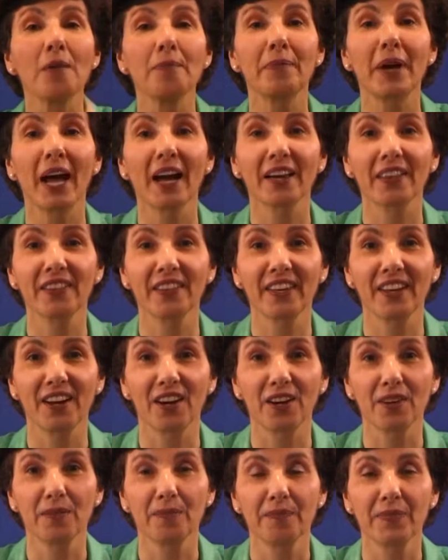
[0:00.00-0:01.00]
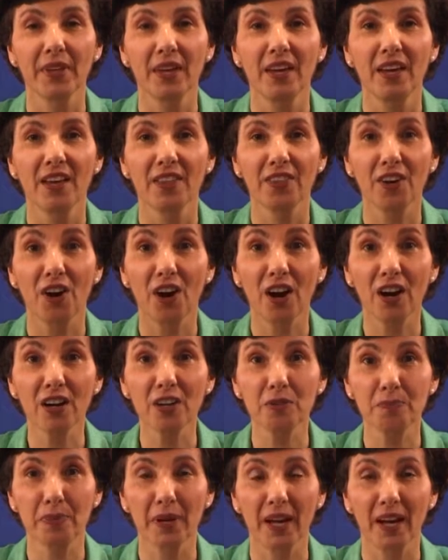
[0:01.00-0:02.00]
Back there. The
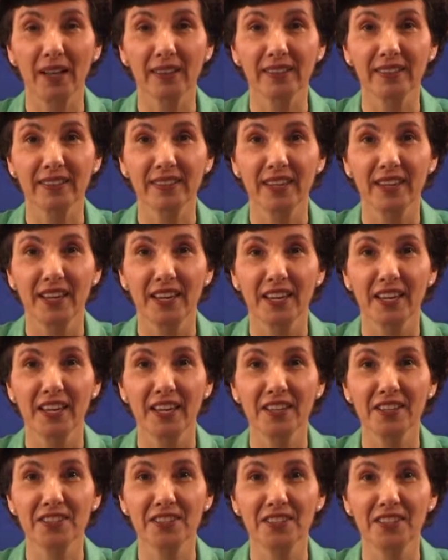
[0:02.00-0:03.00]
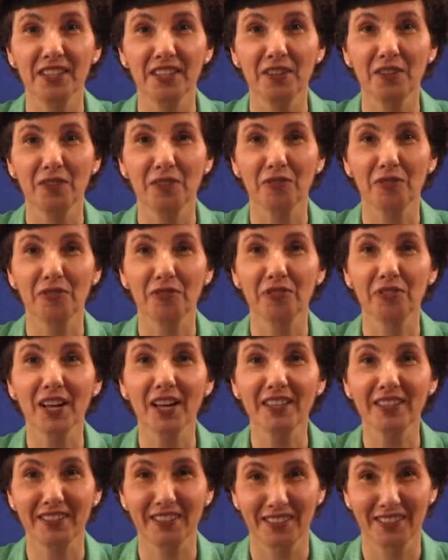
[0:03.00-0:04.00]
hard palate is the
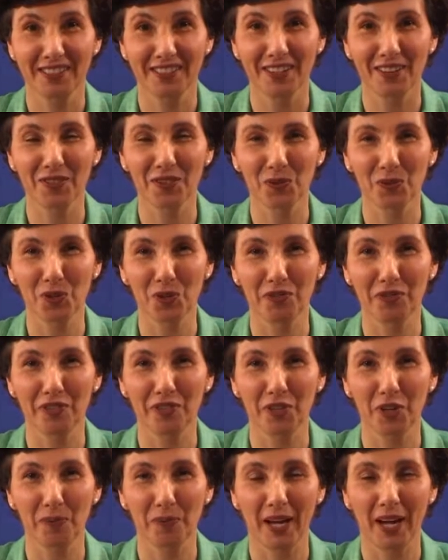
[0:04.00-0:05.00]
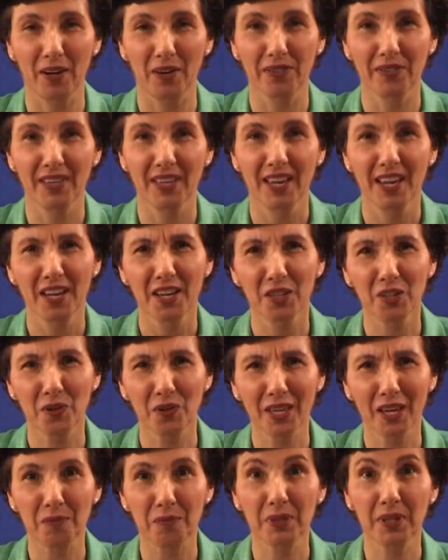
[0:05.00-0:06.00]
front of the roof of your mouth. You
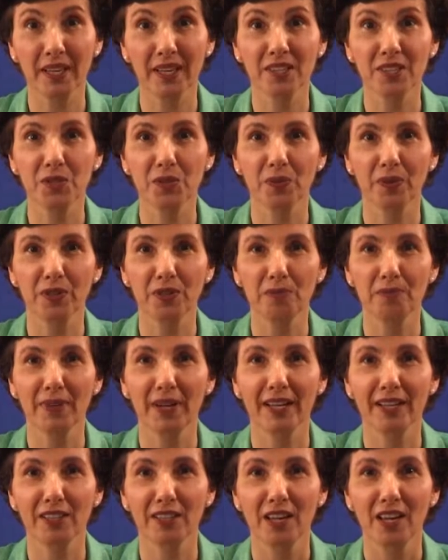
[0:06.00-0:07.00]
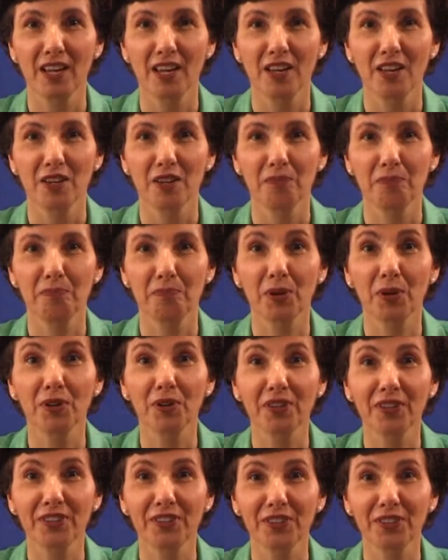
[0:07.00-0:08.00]
know that place where you might
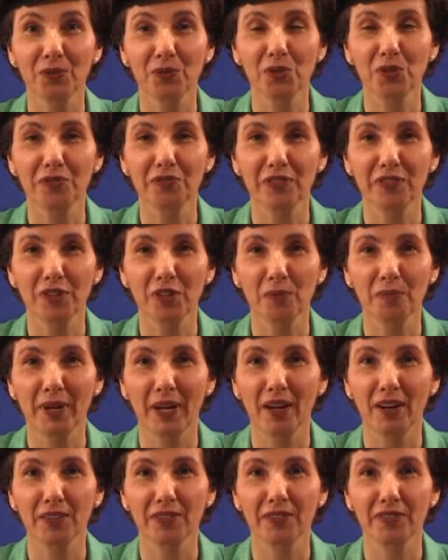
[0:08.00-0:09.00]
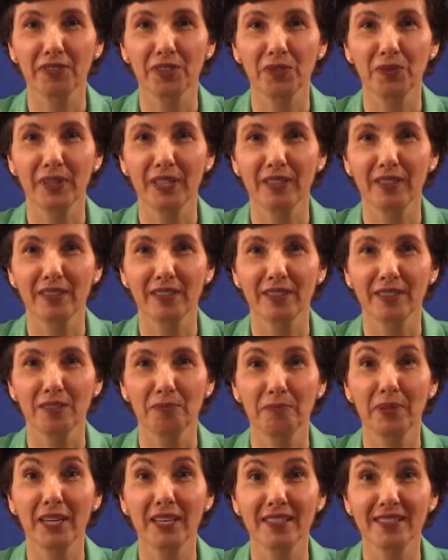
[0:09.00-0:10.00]
burn the roof of your mouth if you eat
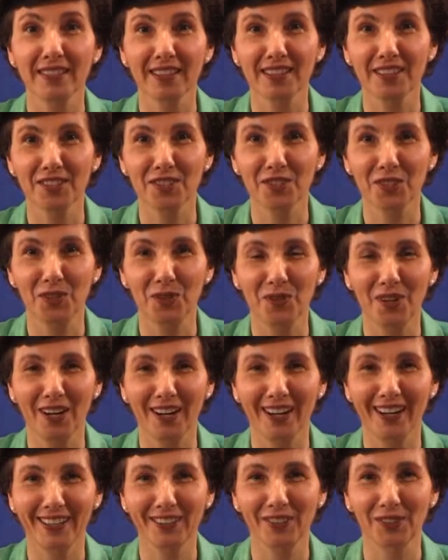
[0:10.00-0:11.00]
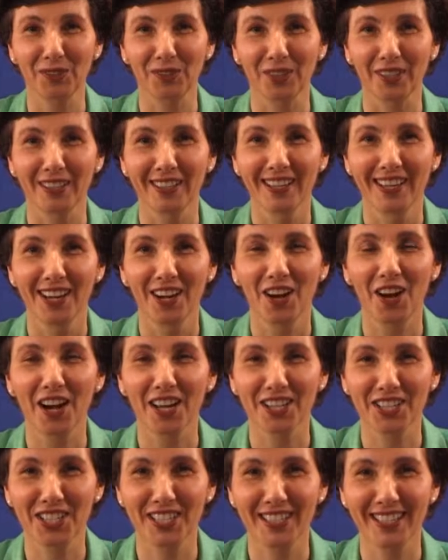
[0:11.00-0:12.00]
pizza that's too hot or
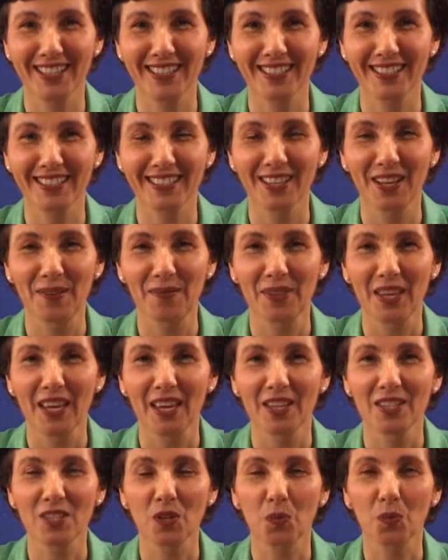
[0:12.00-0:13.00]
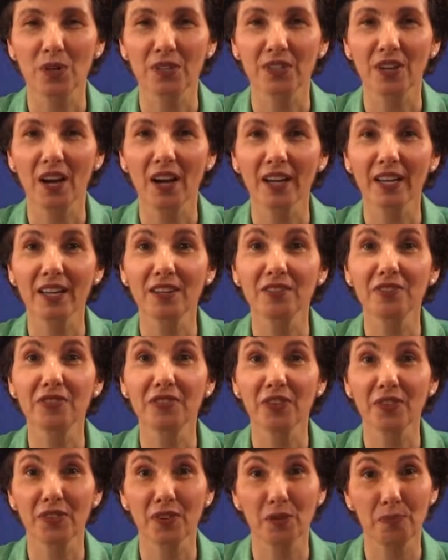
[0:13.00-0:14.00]
hot cheese? So we're talking
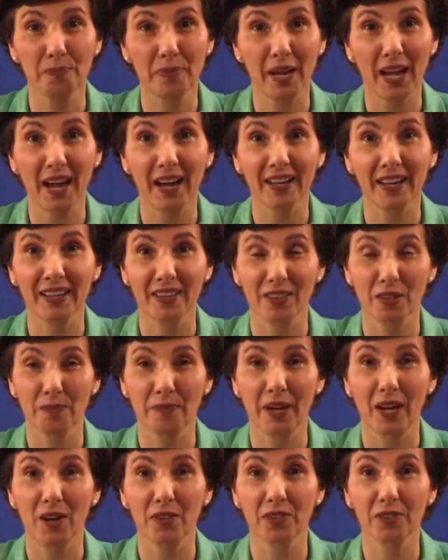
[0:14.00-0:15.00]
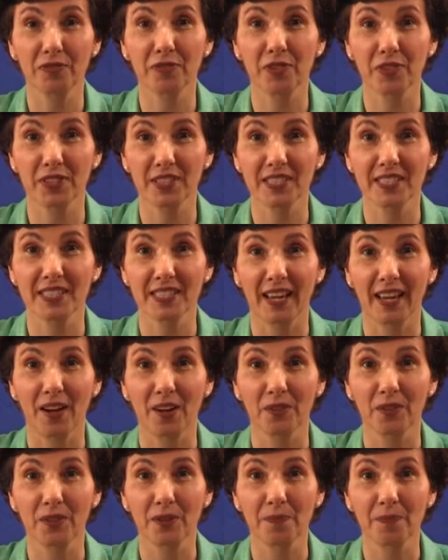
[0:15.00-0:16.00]
further back in the mouth for this
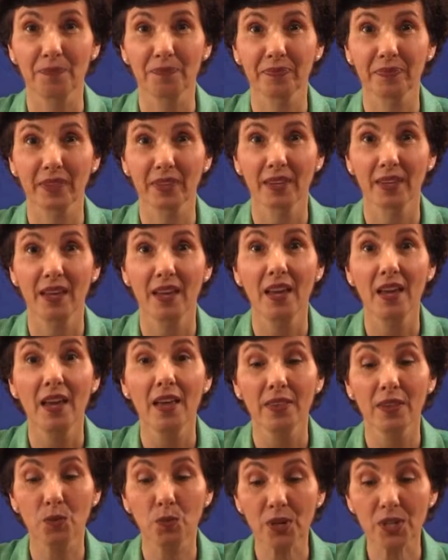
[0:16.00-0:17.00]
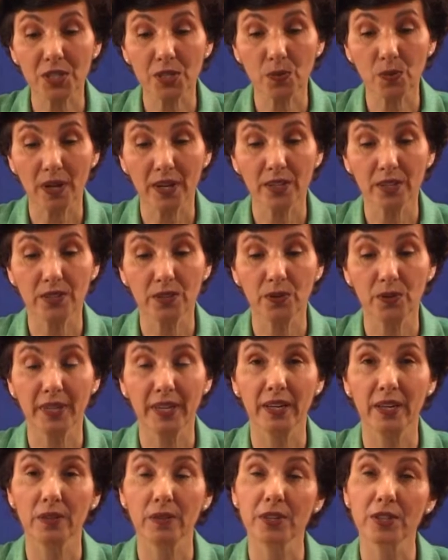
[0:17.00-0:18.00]
sound. Then what you want to do
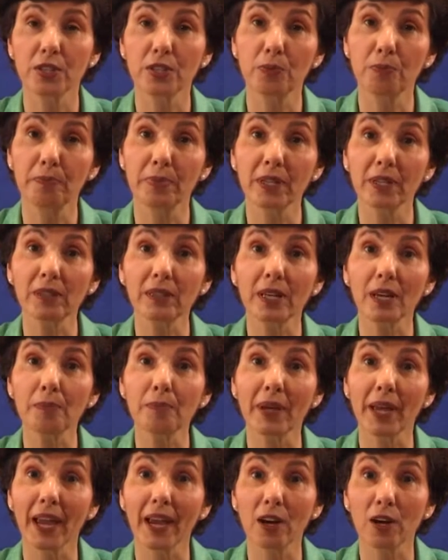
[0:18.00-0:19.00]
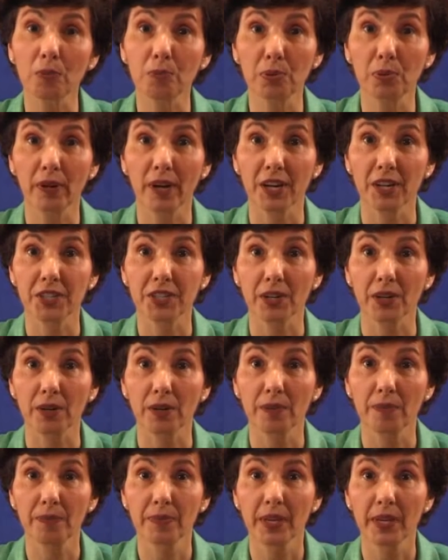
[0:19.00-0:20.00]
here is to build up air
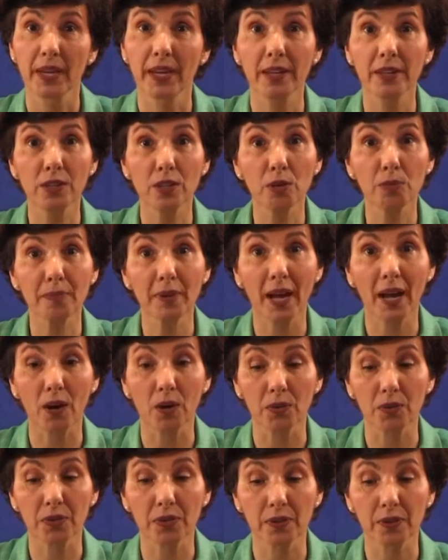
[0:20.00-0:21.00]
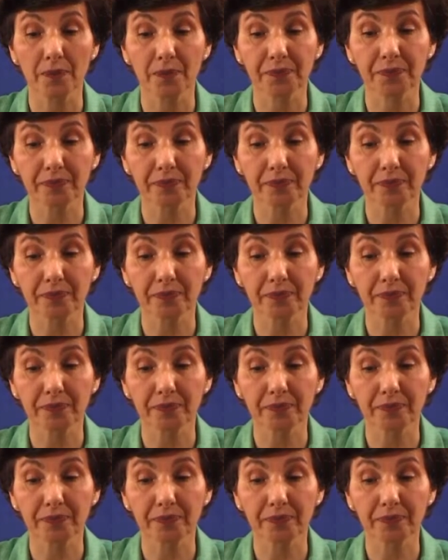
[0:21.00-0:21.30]
pressure in your mouth.